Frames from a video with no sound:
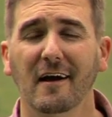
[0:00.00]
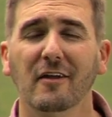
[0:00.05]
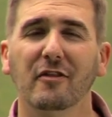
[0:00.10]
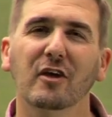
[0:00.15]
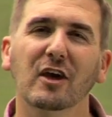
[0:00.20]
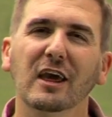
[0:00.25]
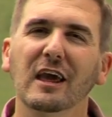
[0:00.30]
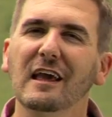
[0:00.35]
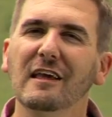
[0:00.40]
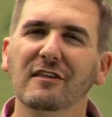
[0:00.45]

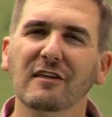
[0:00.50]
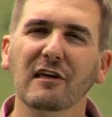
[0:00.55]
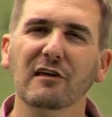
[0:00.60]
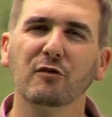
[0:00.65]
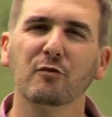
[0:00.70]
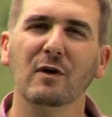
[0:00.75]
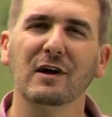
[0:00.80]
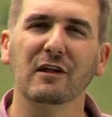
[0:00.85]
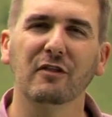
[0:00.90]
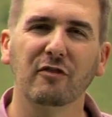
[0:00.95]
The easiest
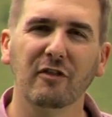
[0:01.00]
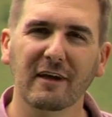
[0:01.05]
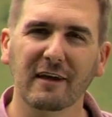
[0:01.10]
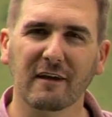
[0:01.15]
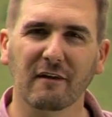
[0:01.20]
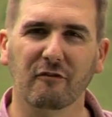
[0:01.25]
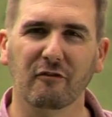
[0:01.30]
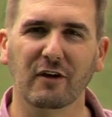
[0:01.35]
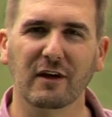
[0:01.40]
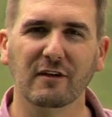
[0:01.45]
way to think
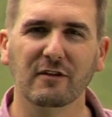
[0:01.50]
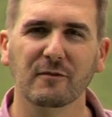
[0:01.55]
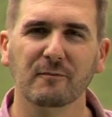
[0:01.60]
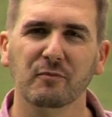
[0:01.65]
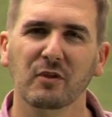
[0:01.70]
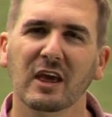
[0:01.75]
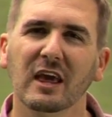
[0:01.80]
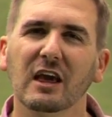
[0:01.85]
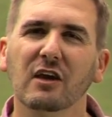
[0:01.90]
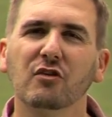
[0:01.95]
of this
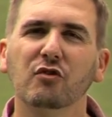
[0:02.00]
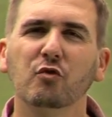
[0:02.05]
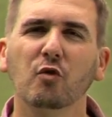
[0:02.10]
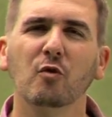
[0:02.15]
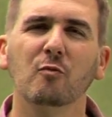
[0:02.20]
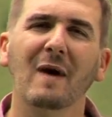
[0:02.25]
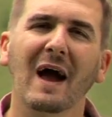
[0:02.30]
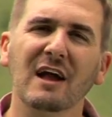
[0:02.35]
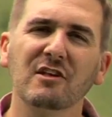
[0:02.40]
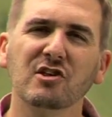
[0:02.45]
is to
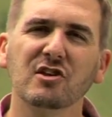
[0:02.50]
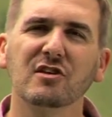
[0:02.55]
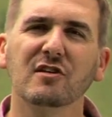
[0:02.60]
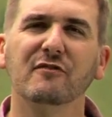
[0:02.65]
imagine